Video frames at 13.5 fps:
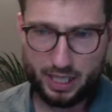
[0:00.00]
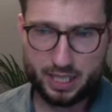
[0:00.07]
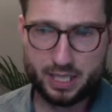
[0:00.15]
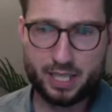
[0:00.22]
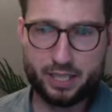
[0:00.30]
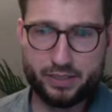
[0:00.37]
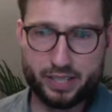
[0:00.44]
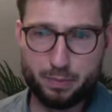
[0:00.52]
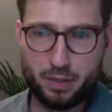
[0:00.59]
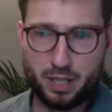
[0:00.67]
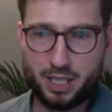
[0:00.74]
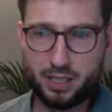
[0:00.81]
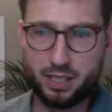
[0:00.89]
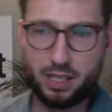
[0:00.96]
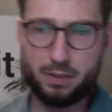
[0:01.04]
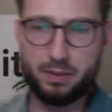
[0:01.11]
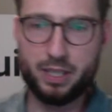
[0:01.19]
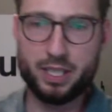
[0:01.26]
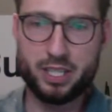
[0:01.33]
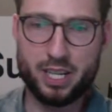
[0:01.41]
need to respond to
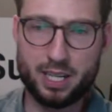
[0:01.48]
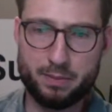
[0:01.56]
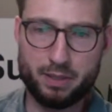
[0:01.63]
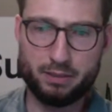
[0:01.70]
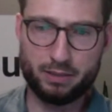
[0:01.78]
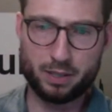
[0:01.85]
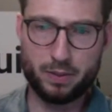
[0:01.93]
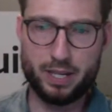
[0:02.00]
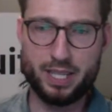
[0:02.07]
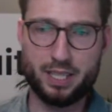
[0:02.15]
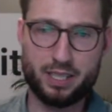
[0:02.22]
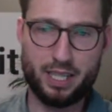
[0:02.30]
summary judgment request.